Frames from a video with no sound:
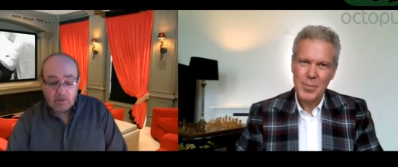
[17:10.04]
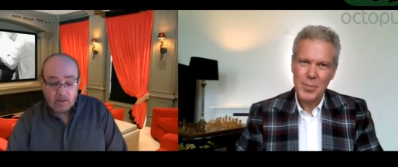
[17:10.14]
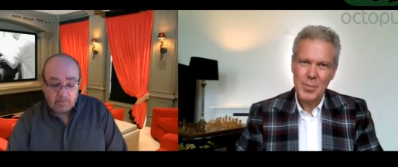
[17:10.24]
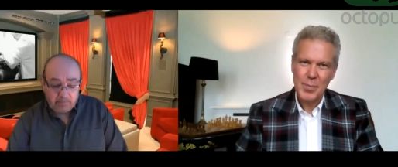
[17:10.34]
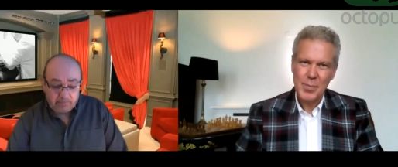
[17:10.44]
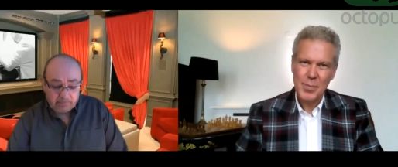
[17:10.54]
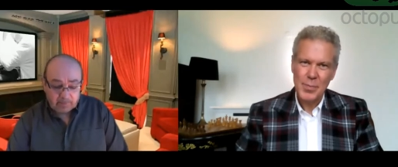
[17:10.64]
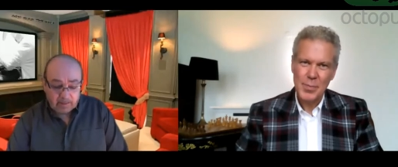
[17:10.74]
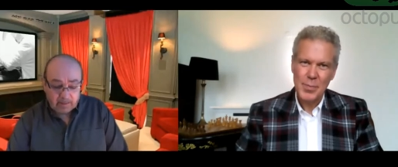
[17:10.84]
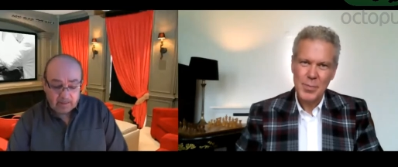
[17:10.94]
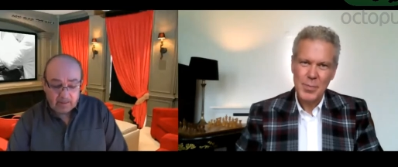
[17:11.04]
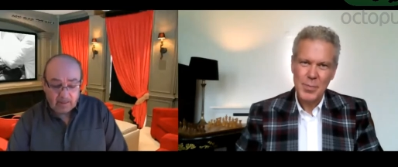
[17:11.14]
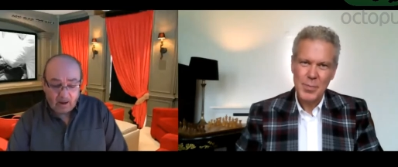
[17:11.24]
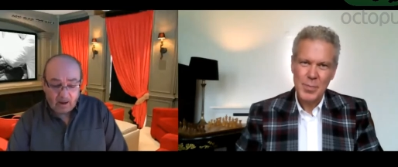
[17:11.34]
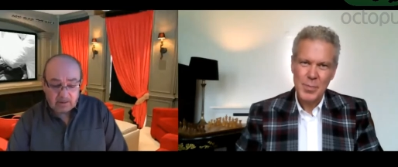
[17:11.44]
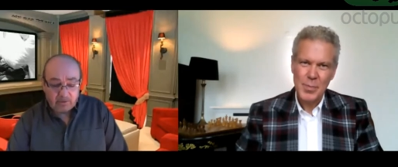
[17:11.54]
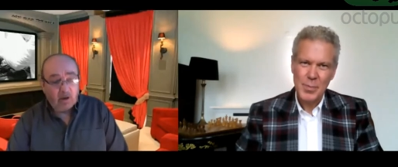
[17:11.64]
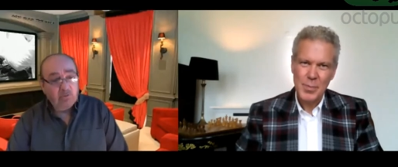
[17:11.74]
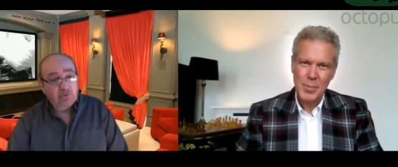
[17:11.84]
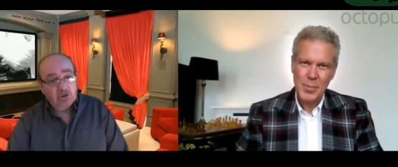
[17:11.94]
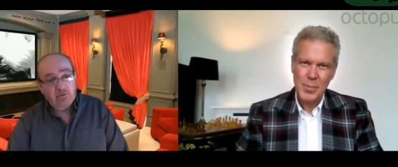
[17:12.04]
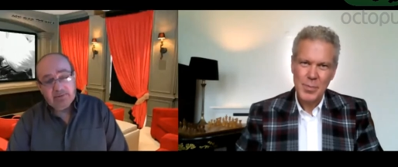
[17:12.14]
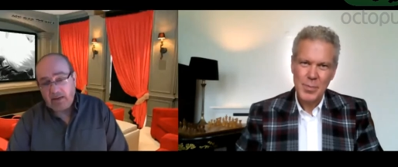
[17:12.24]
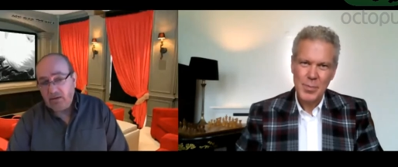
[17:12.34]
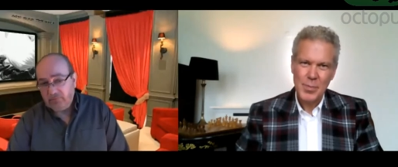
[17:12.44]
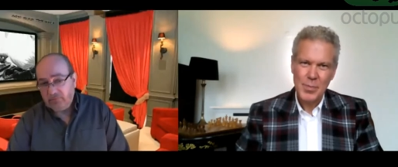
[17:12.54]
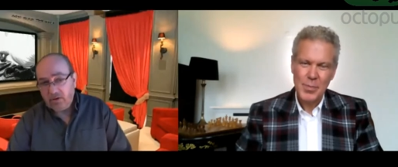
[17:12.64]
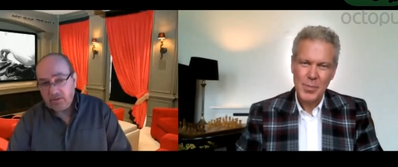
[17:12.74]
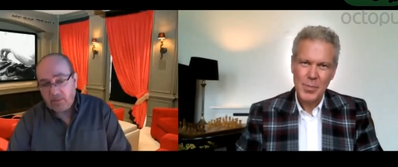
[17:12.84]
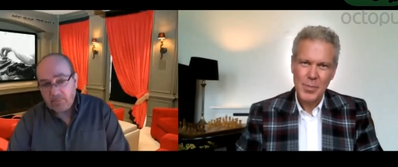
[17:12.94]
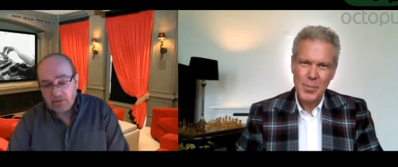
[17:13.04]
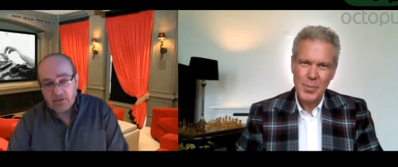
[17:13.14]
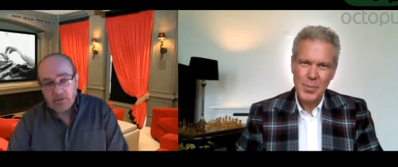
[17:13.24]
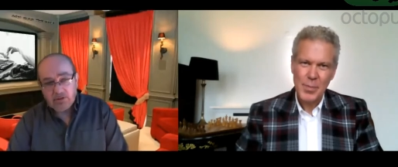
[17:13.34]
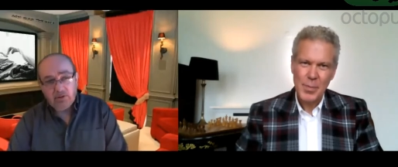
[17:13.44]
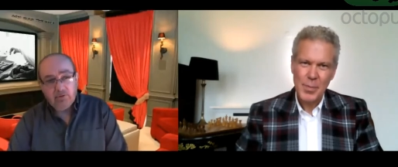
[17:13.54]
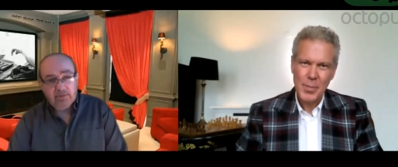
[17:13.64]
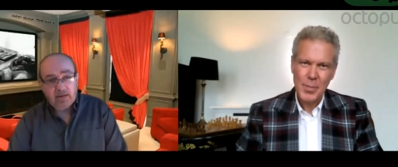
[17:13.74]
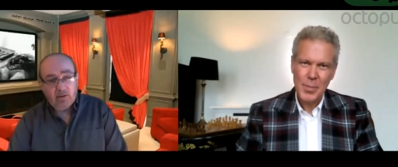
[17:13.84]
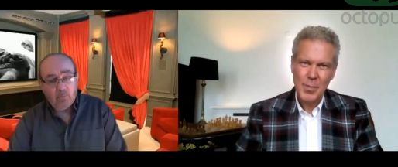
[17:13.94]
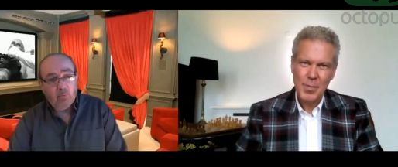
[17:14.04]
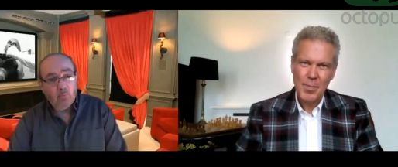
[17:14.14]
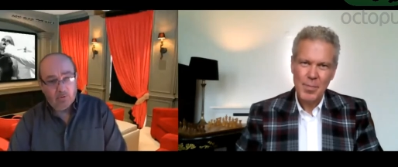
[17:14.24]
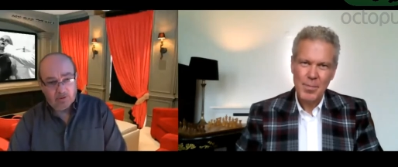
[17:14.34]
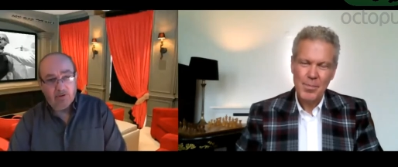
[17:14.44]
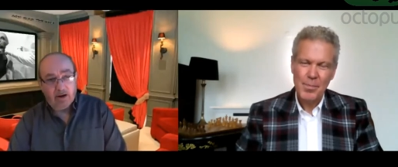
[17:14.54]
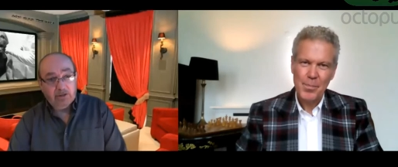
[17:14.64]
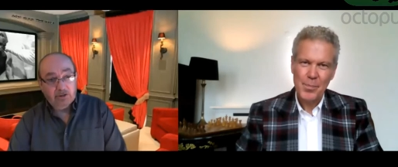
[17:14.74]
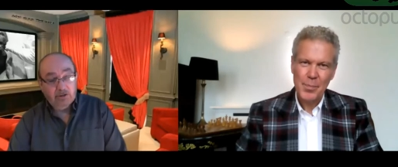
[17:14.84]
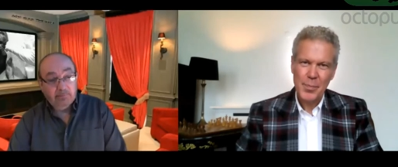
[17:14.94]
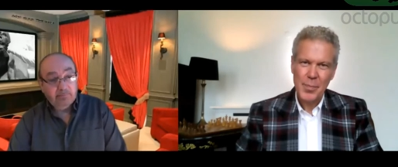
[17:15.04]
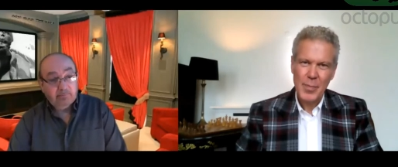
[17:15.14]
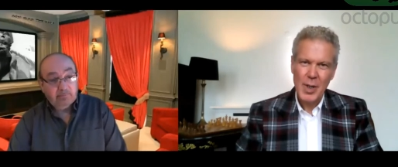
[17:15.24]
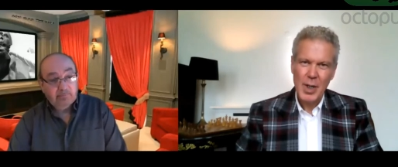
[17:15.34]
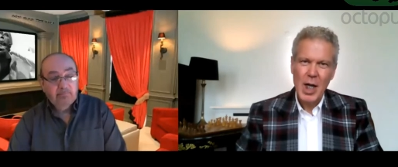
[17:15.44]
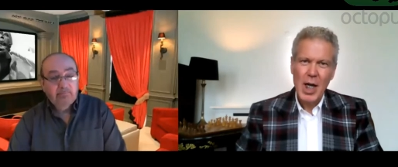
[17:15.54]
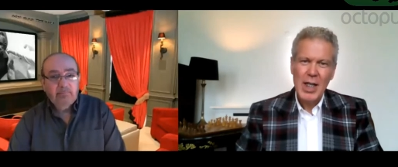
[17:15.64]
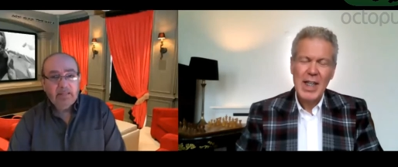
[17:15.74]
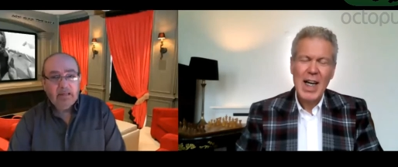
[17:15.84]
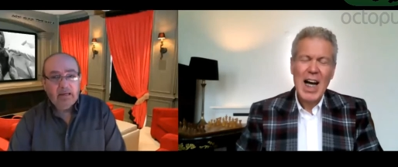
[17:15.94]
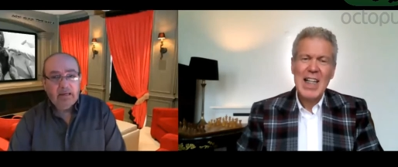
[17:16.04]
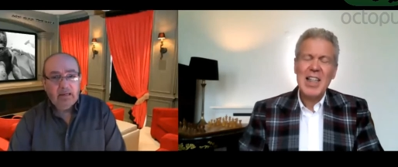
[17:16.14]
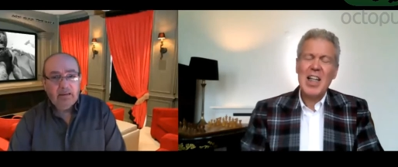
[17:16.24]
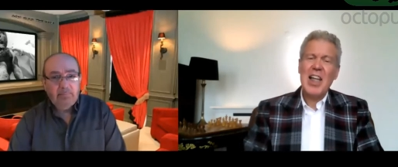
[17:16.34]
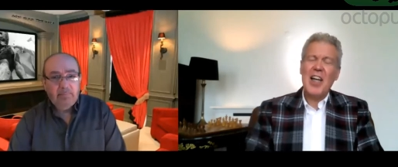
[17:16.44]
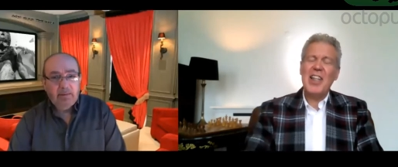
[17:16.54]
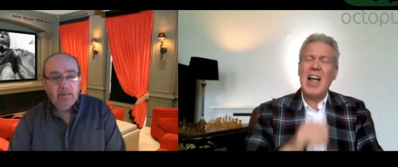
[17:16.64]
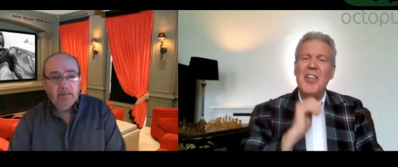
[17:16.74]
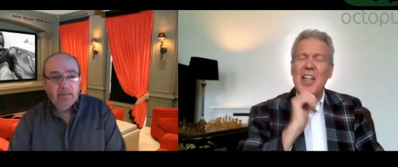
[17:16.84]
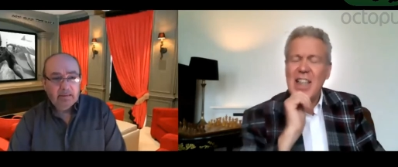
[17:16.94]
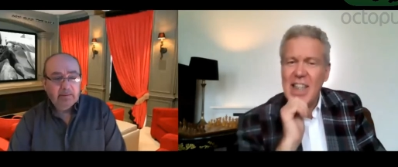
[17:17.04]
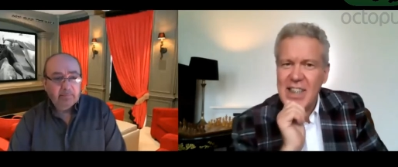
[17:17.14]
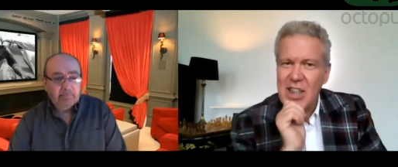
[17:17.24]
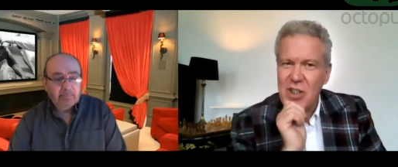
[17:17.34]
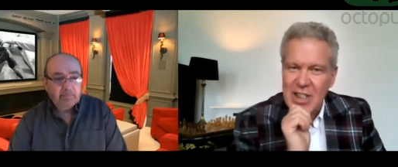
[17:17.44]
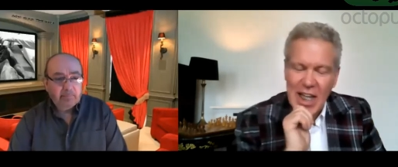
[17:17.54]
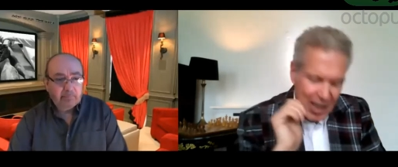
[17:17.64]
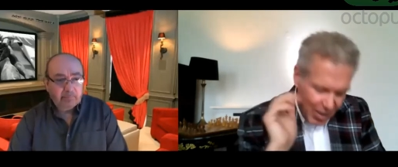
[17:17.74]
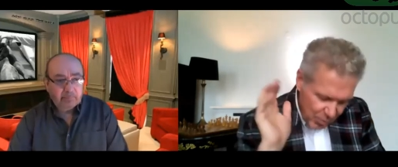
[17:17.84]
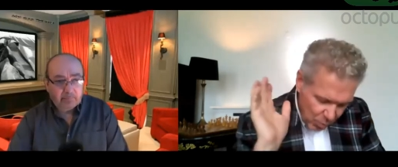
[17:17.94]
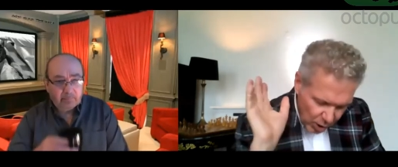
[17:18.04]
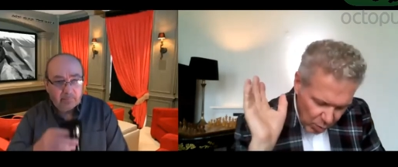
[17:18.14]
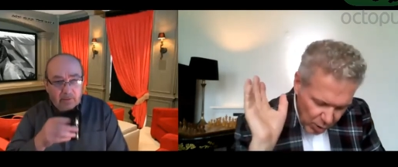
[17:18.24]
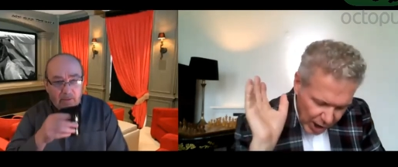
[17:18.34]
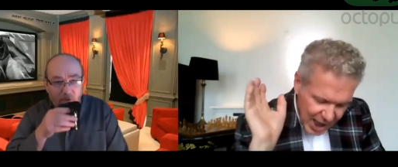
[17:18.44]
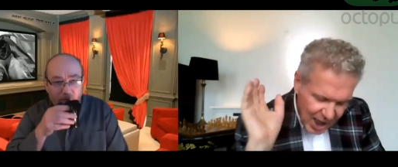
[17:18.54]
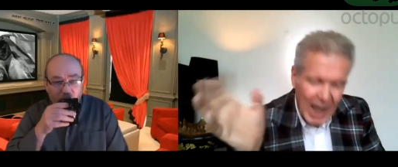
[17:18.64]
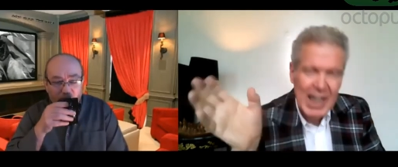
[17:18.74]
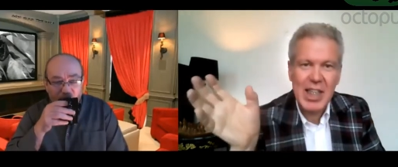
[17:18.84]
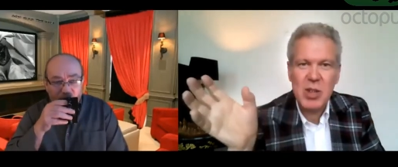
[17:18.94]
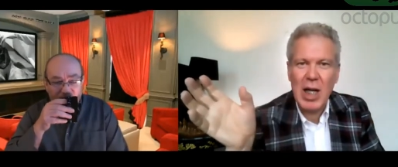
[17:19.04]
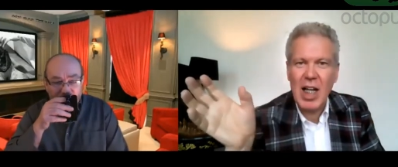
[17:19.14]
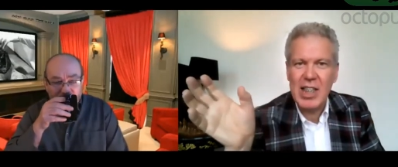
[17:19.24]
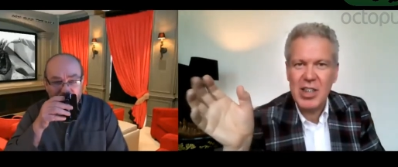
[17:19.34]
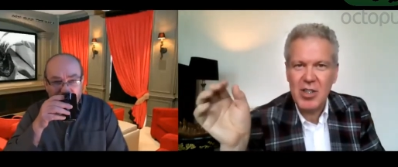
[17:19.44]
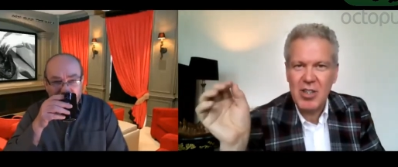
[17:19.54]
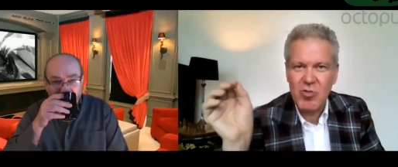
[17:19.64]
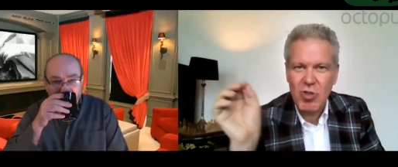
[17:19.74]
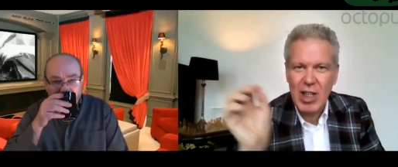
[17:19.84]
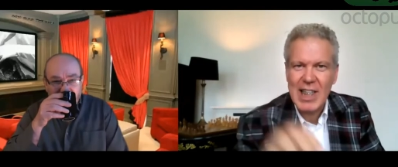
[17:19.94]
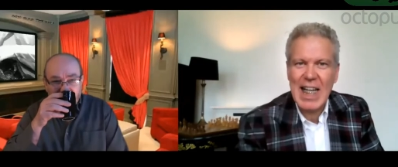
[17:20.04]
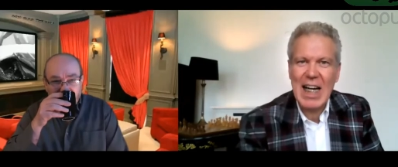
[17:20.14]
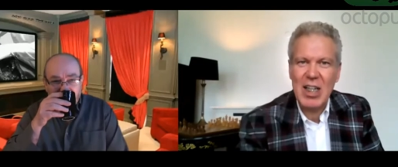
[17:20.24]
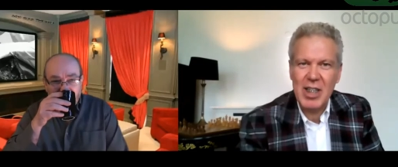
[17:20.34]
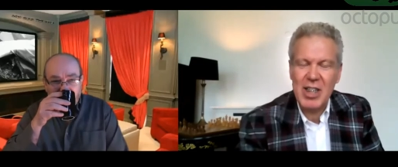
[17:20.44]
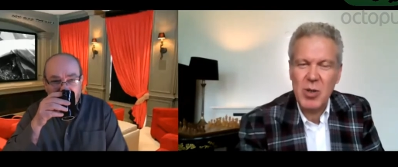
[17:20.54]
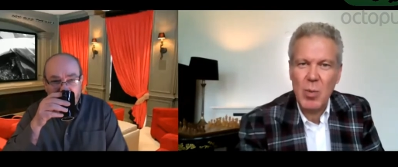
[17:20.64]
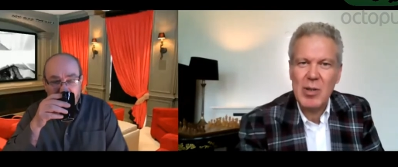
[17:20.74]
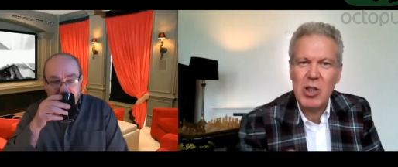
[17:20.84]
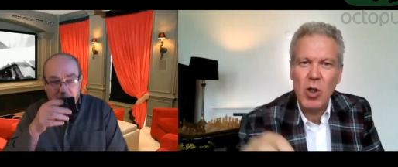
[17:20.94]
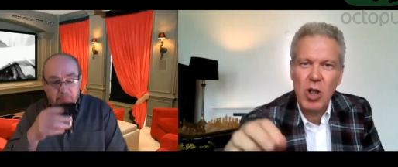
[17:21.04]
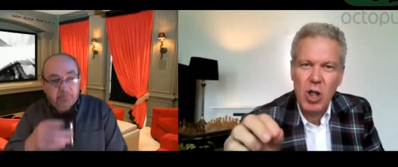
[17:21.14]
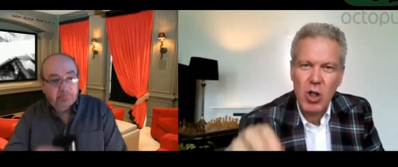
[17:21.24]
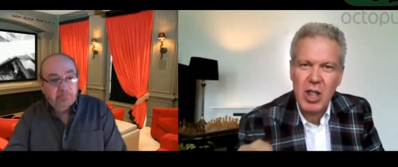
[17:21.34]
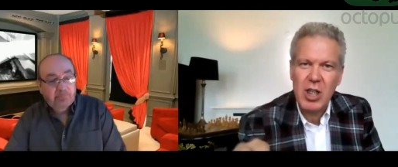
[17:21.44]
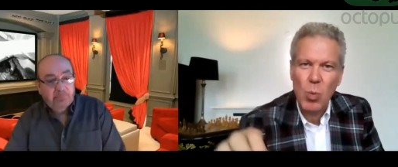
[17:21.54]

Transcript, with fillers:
Speaker 1: um, I don't know. The jury's out. As far as I'm concerned, the jury's out. What what crashed?
Speaker 2: Yeah, um, I, I, think it is interesting, and, and what what I like, and this is why I like sort of drilling down into it. When you look at